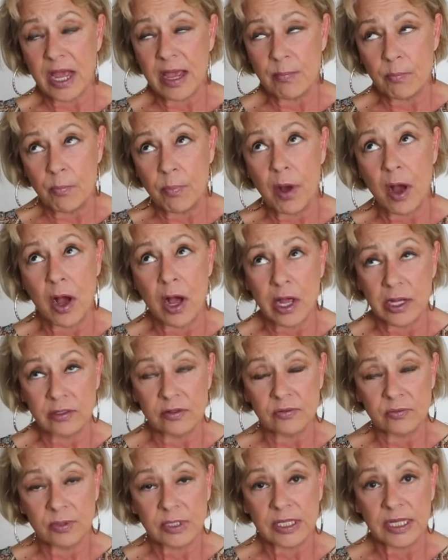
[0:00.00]
I
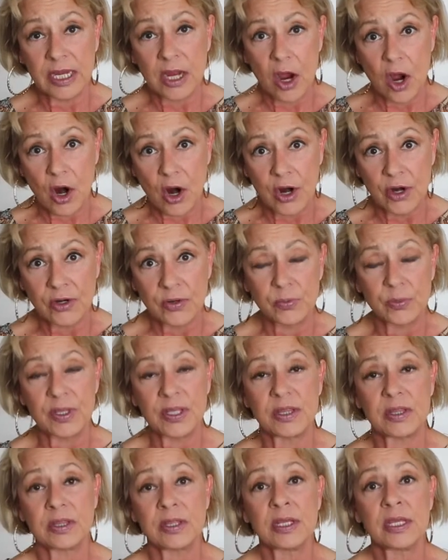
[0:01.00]
bond really hard with